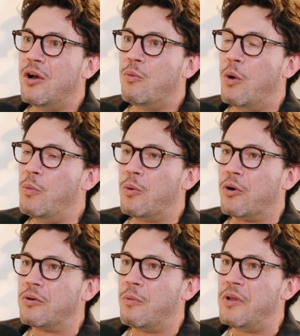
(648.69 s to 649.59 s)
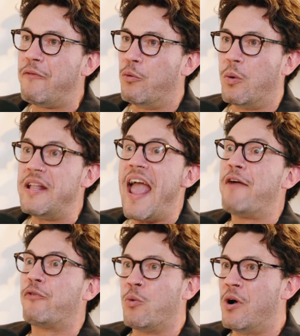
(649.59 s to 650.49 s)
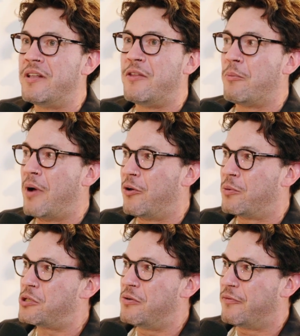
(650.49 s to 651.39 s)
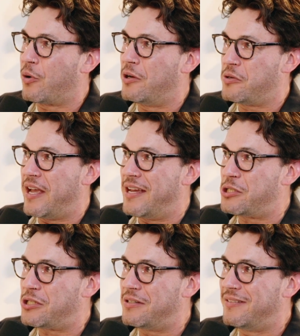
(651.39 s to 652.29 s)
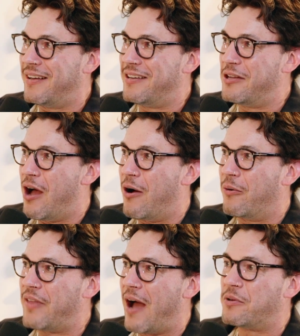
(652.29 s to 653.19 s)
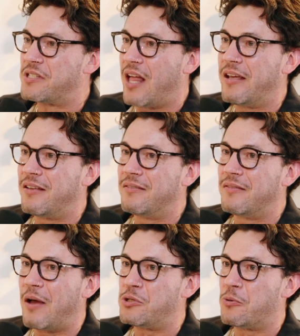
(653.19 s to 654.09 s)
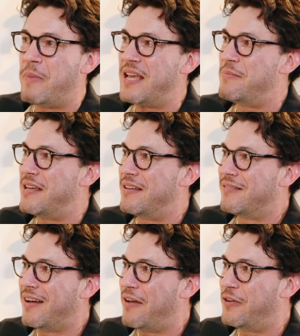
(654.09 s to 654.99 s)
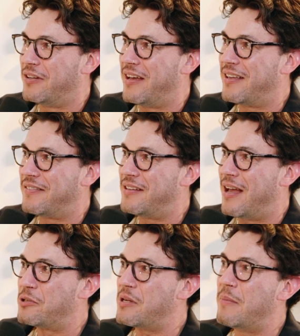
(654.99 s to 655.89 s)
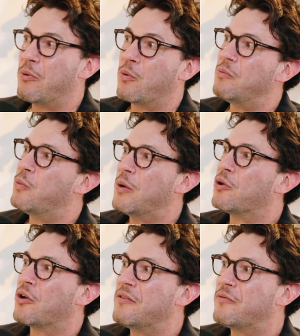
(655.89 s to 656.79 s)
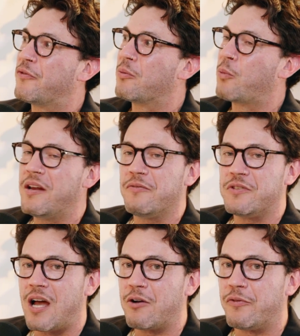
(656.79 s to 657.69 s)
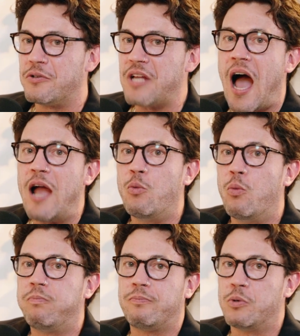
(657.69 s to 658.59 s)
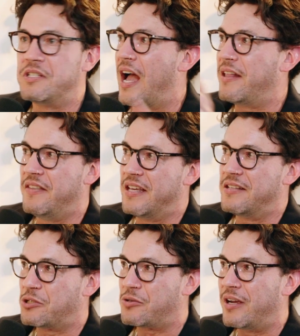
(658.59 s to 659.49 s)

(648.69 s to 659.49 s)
When everyone and their mother were shooting 400H, that was your baby, I feel like, at the time. Because I remember when we were looking for wedding photographers, I was not in the industry.